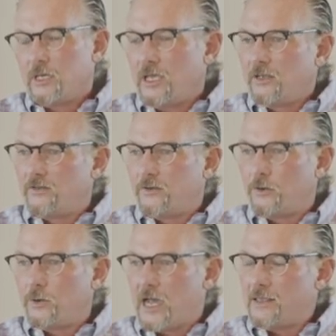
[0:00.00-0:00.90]
And
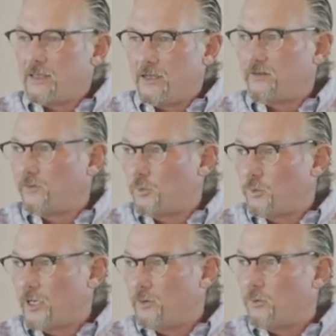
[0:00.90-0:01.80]
so I think
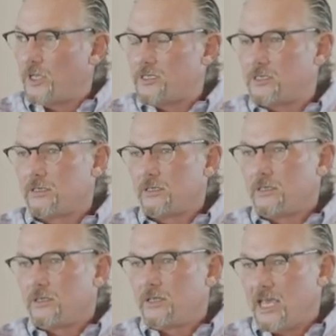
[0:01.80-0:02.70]
supporting what
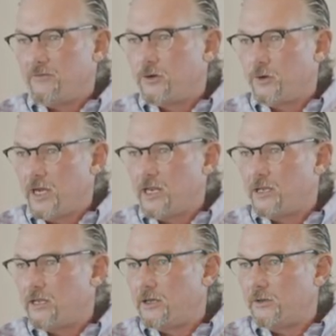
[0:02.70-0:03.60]
they've created
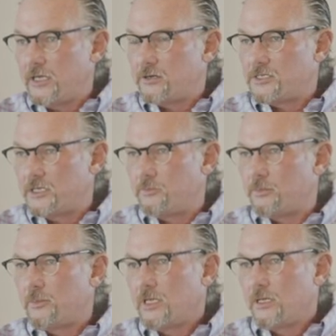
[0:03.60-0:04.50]
in their leadership
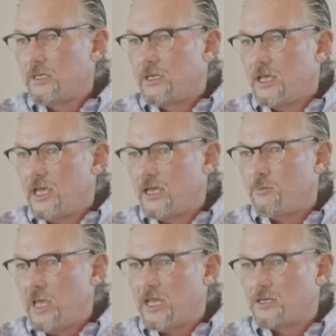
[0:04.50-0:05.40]

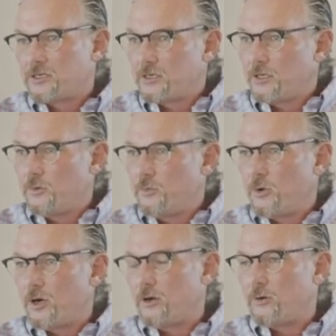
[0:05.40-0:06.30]
and making sure that we
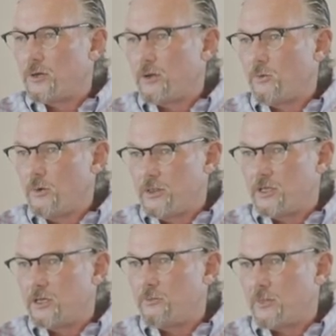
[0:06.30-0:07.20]
partner with
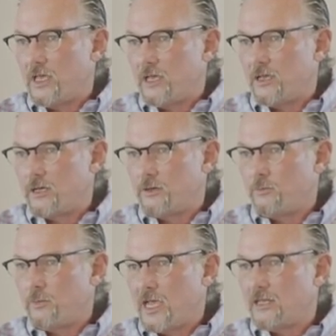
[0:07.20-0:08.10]
them
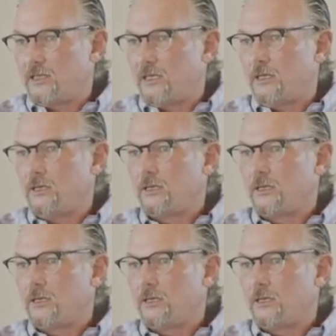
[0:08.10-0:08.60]
at the